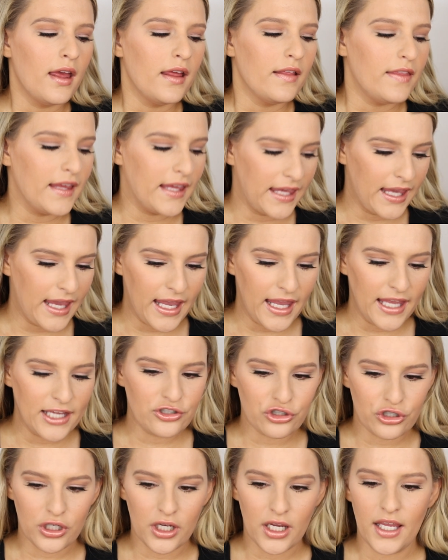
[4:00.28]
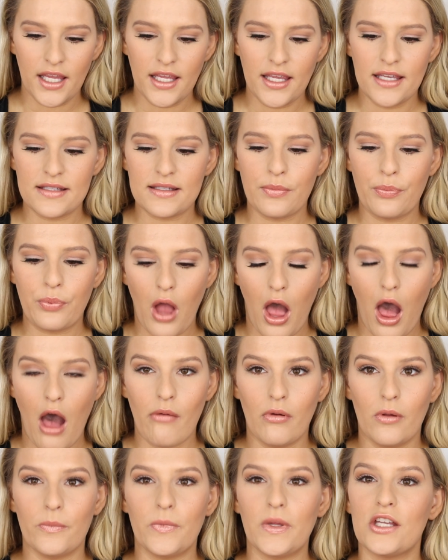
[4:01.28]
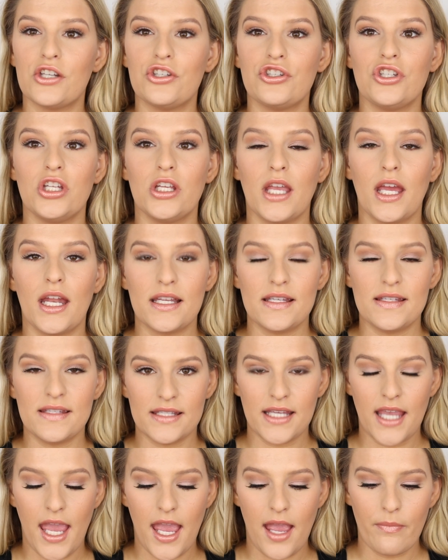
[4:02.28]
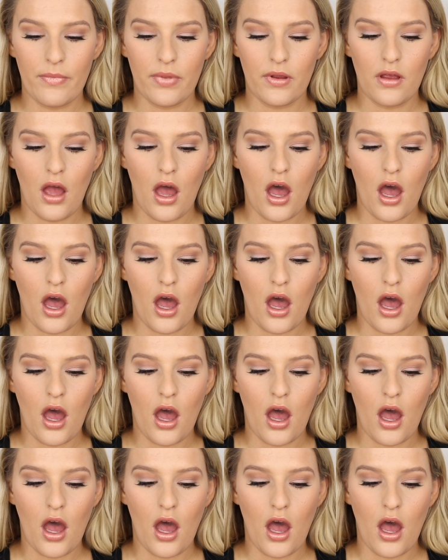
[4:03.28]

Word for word: The cage crate is a problem because she can escape.